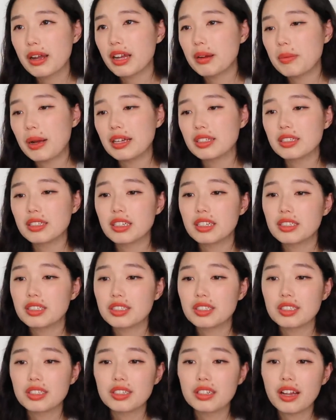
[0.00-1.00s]
my
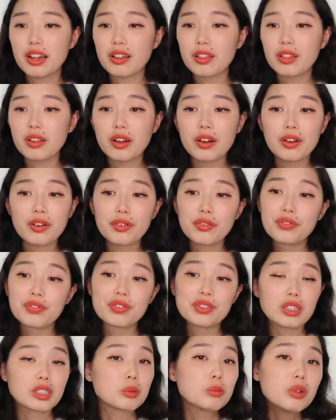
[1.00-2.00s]
imagination. I loved
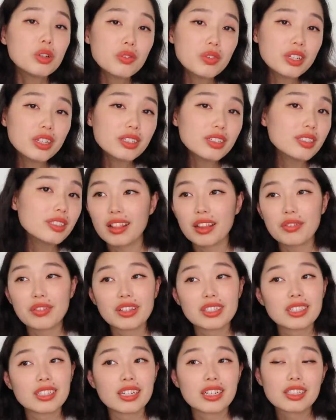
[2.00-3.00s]
watching movies. I loved
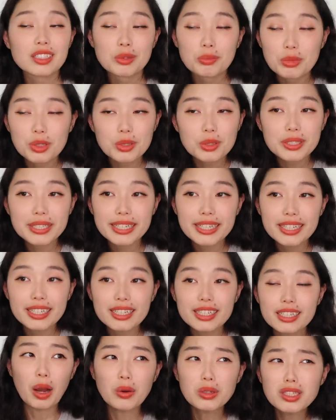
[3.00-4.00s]
listening to music.
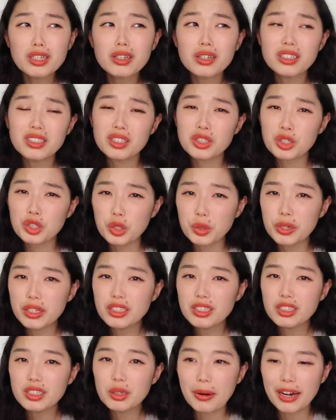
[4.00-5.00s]
I was a good
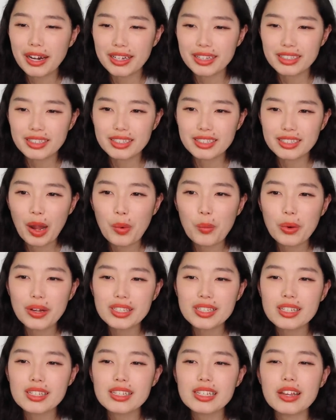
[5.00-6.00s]
student, but I
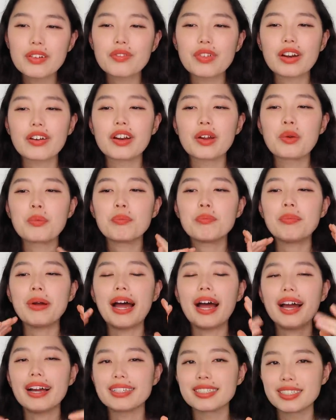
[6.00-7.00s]
wasn't a very
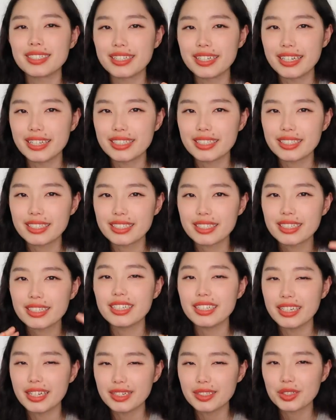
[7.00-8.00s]
passionate
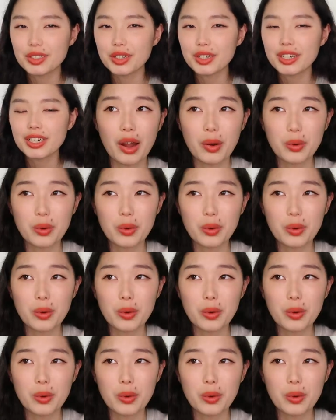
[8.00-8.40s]
teenager.